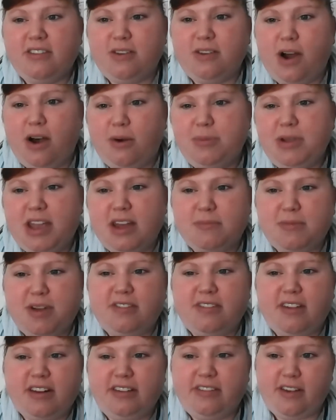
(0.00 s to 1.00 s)
So I'll begin my
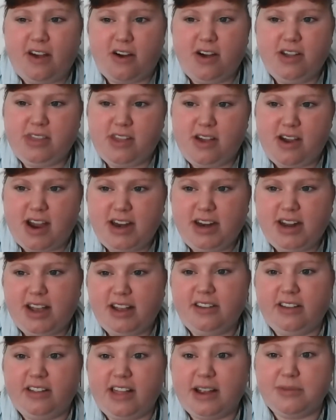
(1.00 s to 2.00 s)
studies online
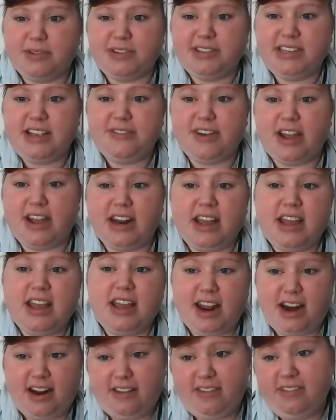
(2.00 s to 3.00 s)
until I receive it.
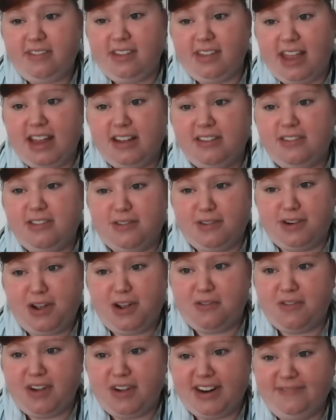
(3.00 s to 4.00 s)
It is delayed due to
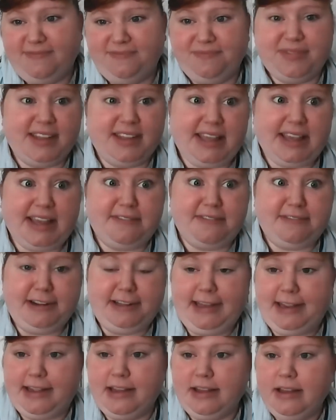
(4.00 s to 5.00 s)
COVID, like
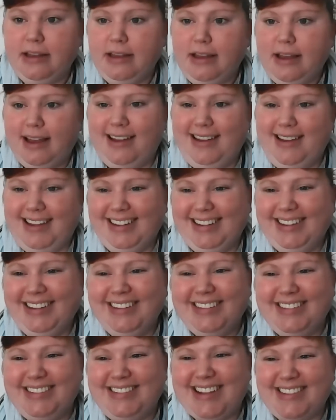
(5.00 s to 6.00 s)
everything.
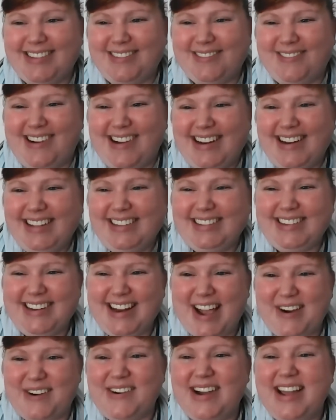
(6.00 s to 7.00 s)
Just wanted to
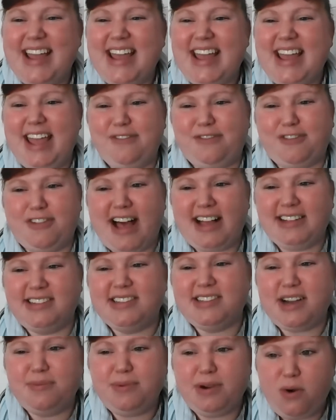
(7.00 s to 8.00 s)
know if
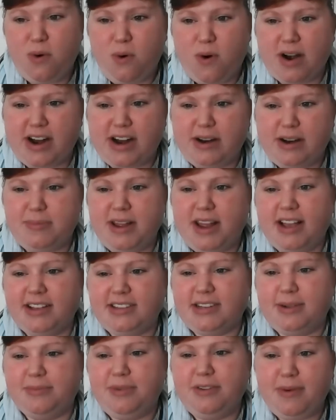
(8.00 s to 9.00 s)
classes are recorded,
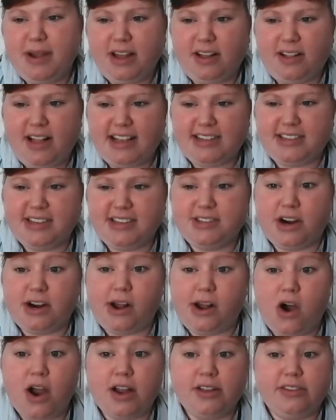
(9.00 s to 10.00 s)
because some of my classes are
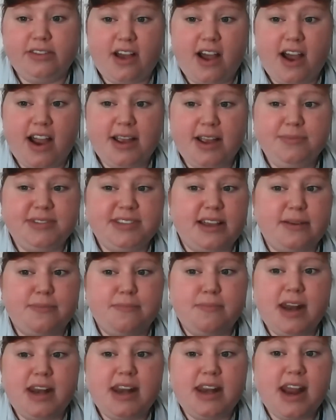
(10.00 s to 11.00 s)
at odd times, like
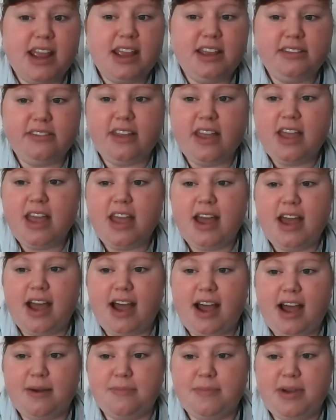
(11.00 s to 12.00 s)
midnight,
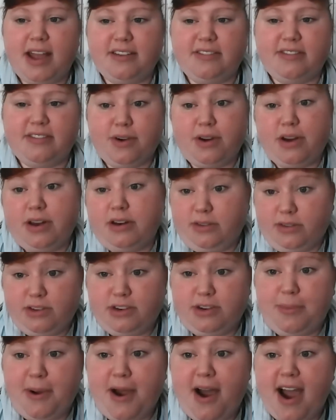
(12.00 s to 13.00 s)
as they're in
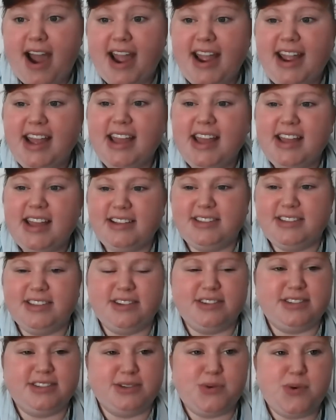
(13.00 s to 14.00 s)
Dubai. So
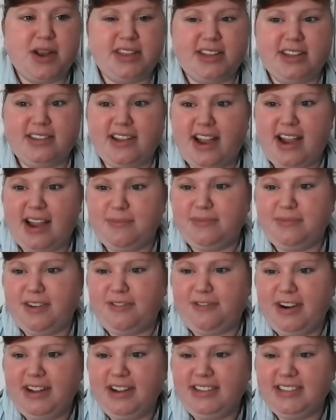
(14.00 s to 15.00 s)
there's quite the time
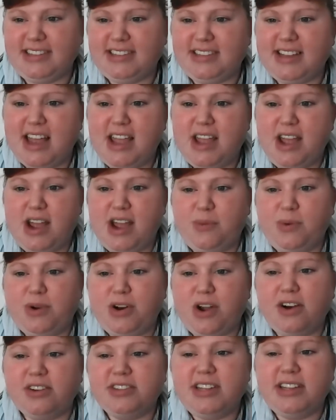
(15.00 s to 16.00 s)
difference.
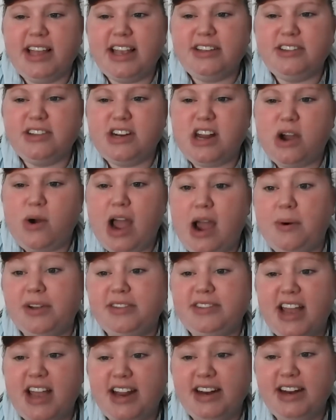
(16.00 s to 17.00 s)
Would also like to know how
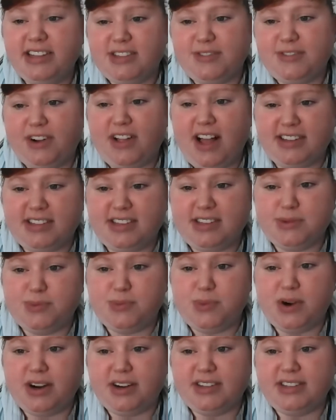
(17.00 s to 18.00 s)
attendance for classes
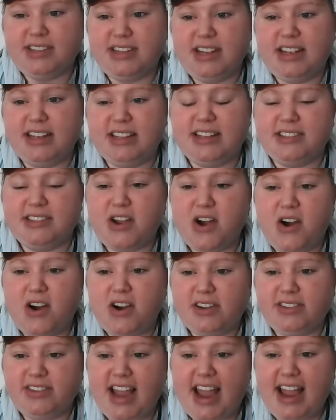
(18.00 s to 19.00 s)
works in this
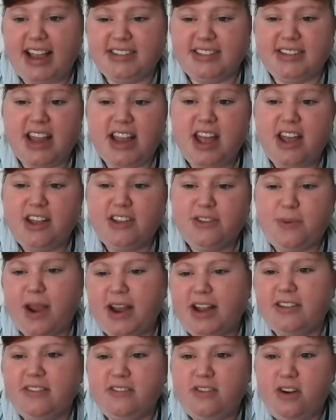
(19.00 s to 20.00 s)
context. So
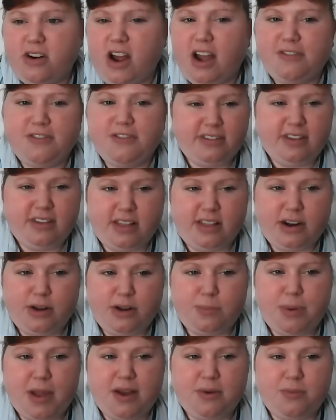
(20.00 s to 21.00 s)
I can start off just a
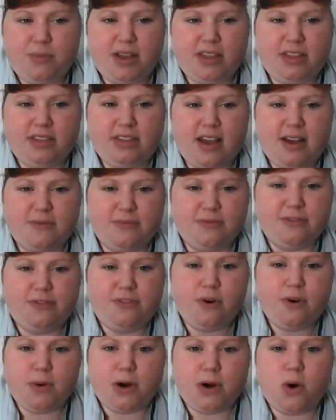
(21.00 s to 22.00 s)
little bit with,
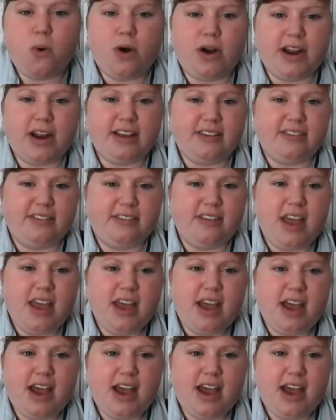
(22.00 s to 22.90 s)
for recordings,